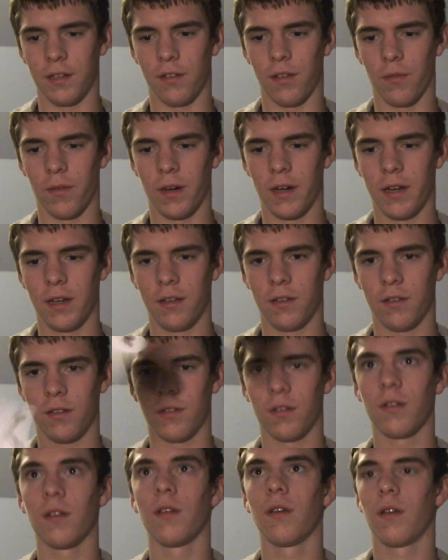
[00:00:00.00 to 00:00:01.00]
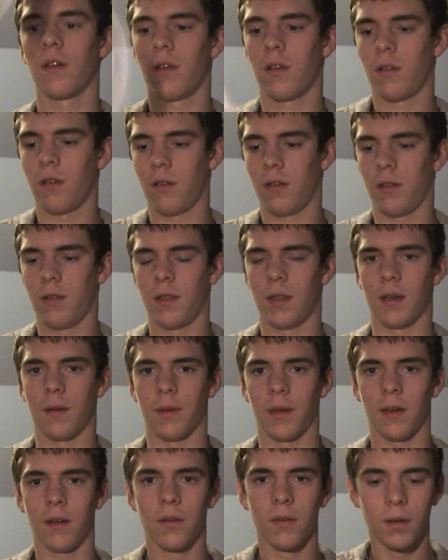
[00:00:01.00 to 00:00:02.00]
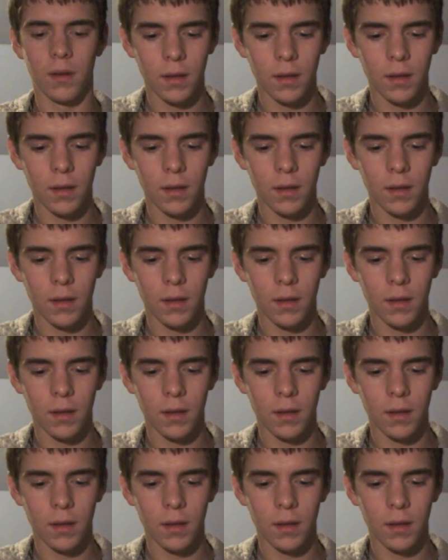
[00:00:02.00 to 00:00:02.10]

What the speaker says: to the right. There we go.